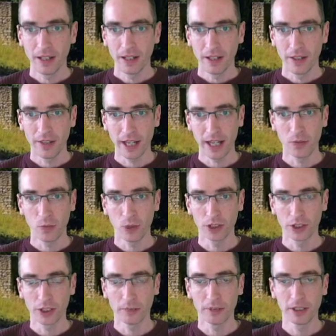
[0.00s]
Then
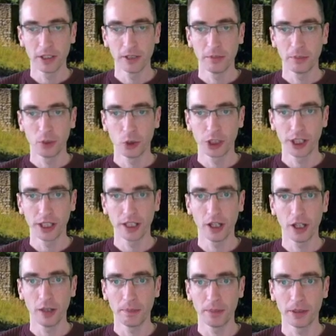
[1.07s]
once I'm done, pushing
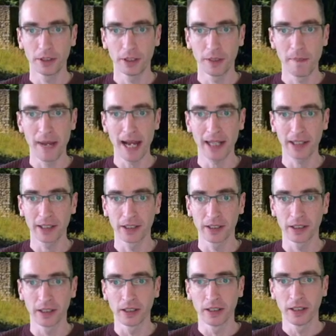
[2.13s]
up to
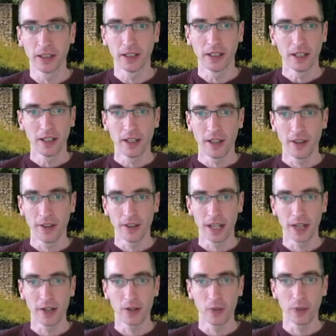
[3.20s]
max, and
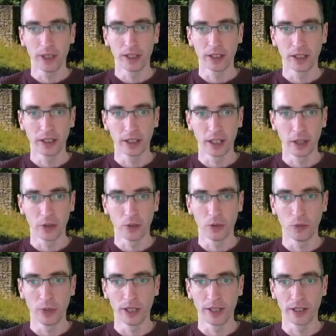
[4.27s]
then we are going to go
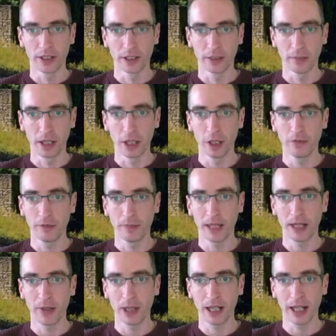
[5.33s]
with some
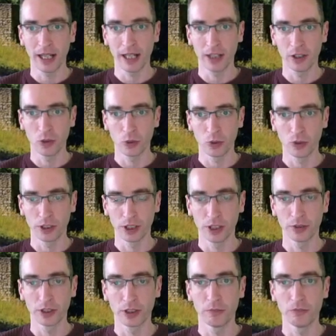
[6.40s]
overpower and
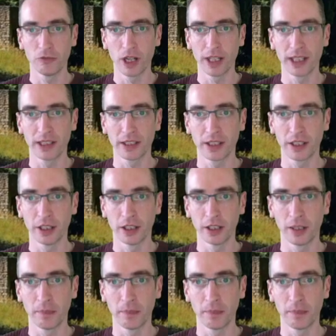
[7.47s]
also some right curl.